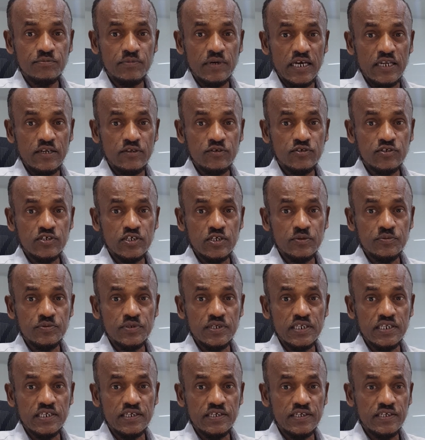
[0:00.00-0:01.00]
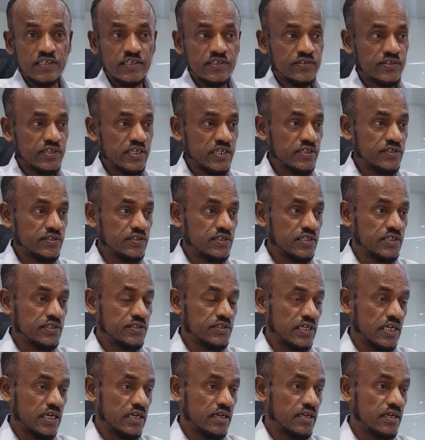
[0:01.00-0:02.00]
manuscript in research
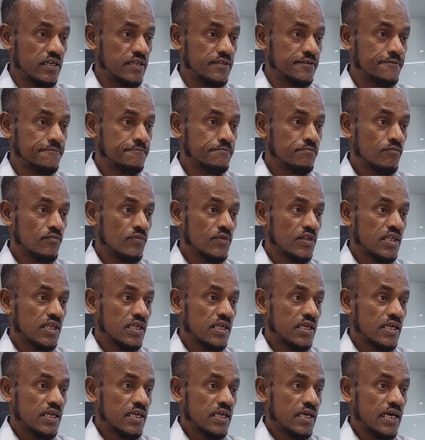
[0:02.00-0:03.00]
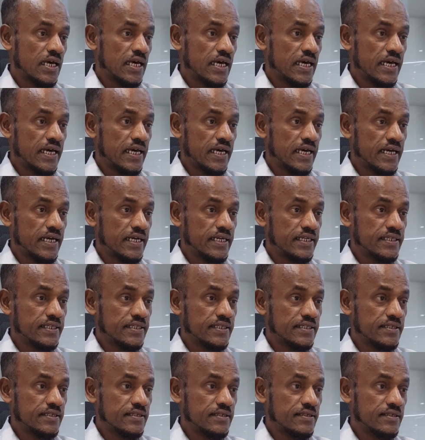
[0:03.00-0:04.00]
journals.
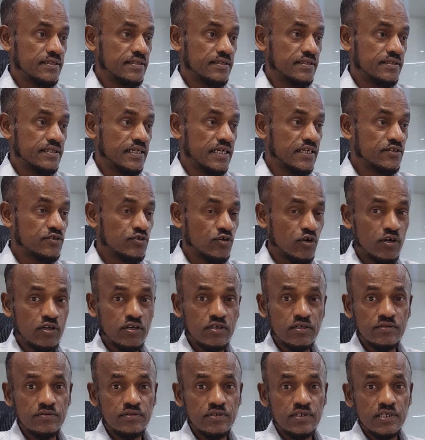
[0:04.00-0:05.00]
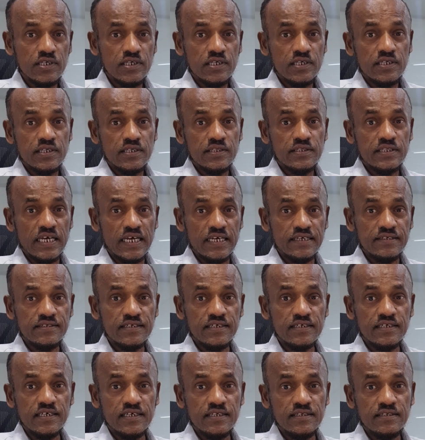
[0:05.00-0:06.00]
And that's all. Thanks
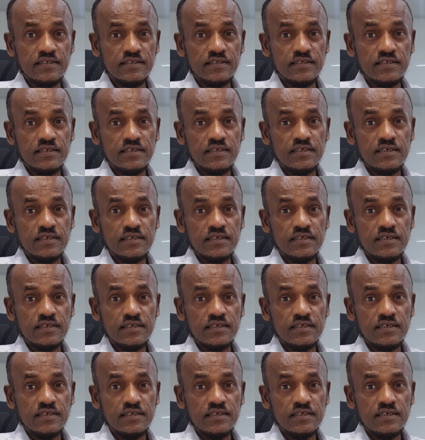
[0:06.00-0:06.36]
again.